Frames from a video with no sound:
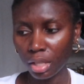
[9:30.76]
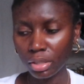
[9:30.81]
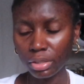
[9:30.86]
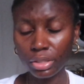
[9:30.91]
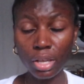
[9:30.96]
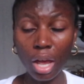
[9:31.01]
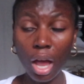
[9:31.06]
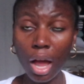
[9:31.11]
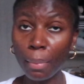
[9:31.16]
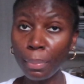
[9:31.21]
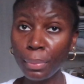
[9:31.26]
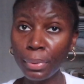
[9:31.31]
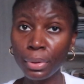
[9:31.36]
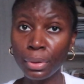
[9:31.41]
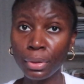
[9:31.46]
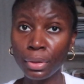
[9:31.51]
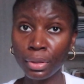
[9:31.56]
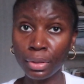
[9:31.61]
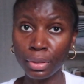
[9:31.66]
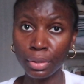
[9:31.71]
Top
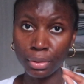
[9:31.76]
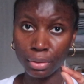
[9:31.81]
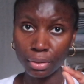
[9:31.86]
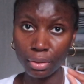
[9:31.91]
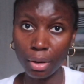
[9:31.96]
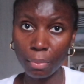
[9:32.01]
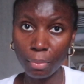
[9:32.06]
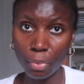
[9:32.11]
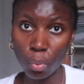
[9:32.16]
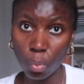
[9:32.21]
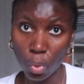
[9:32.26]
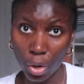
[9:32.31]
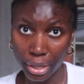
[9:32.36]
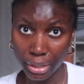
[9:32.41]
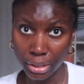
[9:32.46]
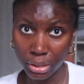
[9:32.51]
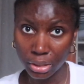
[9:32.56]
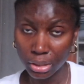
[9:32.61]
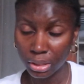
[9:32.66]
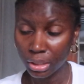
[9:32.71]
number
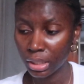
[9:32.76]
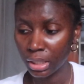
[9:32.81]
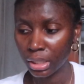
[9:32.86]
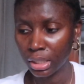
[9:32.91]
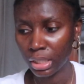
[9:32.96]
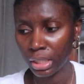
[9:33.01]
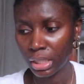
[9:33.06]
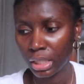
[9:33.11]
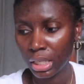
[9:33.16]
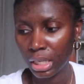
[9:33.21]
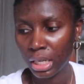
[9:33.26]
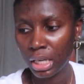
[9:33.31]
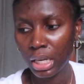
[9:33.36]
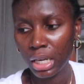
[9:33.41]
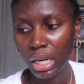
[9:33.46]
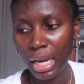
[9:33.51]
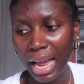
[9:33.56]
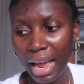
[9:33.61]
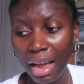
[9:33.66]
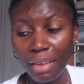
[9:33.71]
1,
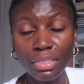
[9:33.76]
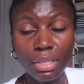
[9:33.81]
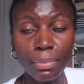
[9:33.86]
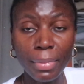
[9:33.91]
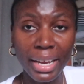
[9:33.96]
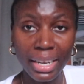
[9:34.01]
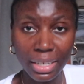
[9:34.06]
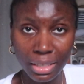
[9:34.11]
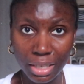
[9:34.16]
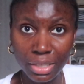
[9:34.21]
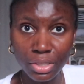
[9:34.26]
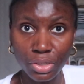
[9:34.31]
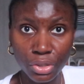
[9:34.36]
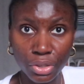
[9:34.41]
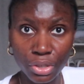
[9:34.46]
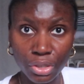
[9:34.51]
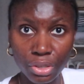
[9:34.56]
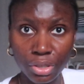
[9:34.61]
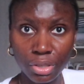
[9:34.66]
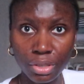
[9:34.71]
after my
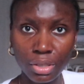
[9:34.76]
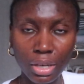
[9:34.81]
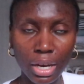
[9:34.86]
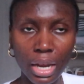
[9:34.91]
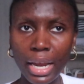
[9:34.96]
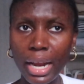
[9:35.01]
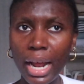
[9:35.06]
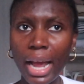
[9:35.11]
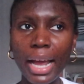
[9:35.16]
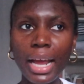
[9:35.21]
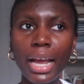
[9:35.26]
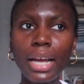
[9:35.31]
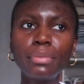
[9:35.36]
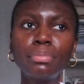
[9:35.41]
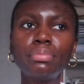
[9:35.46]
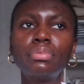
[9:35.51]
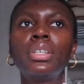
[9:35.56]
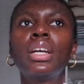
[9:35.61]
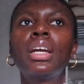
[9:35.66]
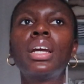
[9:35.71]
cleanser,
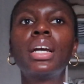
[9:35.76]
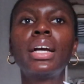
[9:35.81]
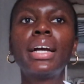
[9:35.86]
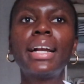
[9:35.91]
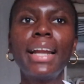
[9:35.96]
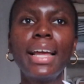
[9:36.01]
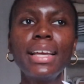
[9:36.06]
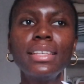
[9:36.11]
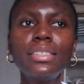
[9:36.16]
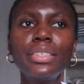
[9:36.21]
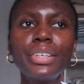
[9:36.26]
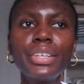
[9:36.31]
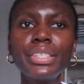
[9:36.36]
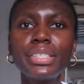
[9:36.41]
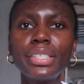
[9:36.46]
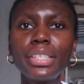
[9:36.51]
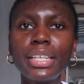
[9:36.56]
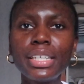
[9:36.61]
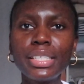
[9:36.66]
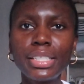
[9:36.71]
cleanser
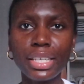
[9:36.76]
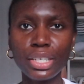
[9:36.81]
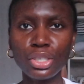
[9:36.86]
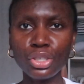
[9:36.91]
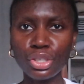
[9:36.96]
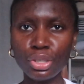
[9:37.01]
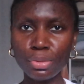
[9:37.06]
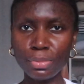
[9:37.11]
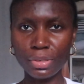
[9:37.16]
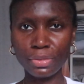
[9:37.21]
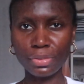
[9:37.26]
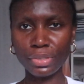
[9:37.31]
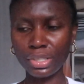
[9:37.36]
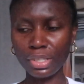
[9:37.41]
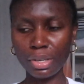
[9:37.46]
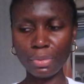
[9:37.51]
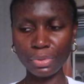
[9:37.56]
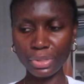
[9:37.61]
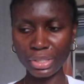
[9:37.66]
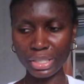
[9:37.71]
is an essential, but for
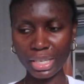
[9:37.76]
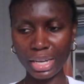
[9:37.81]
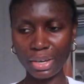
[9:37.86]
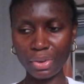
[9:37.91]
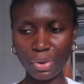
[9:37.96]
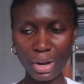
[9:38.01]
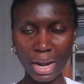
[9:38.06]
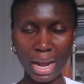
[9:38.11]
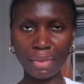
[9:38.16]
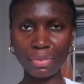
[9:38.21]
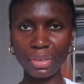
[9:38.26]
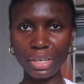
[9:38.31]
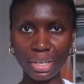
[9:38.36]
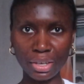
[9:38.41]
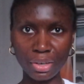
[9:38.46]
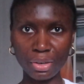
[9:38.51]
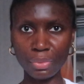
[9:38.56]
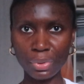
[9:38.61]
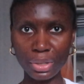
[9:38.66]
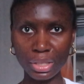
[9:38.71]
some reason I don't have it
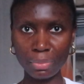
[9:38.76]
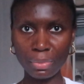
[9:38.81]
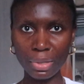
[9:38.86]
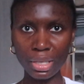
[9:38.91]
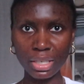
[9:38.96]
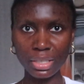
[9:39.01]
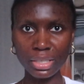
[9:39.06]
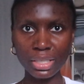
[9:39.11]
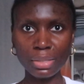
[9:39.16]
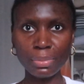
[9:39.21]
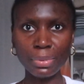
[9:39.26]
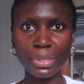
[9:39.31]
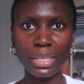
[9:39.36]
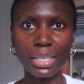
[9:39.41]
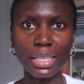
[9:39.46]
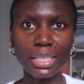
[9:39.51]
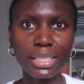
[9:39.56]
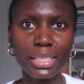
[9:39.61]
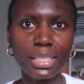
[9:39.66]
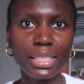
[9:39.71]
here with me, just
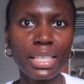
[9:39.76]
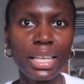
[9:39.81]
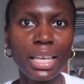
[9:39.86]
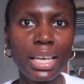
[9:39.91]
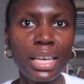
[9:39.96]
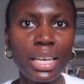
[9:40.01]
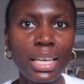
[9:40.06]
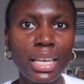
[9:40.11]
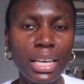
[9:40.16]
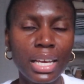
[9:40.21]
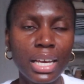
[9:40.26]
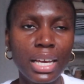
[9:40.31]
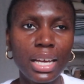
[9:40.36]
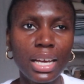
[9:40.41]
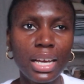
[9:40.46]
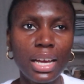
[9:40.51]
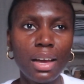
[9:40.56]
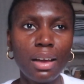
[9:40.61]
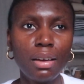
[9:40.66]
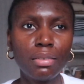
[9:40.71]
because
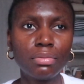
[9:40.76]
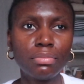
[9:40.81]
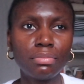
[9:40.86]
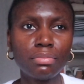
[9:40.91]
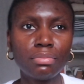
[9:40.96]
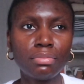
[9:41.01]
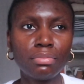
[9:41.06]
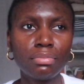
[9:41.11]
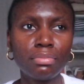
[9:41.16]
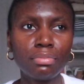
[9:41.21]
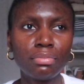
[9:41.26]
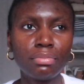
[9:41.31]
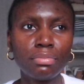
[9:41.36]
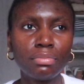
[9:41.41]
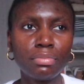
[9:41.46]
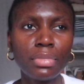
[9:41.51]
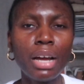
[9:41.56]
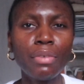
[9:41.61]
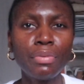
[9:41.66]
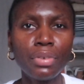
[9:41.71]
I
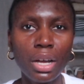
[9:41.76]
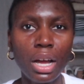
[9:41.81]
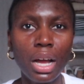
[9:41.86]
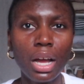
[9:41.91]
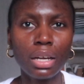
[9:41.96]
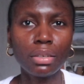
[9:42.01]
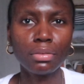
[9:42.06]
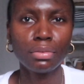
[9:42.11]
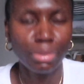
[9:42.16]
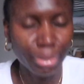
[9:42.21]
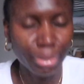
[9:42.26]
forgot.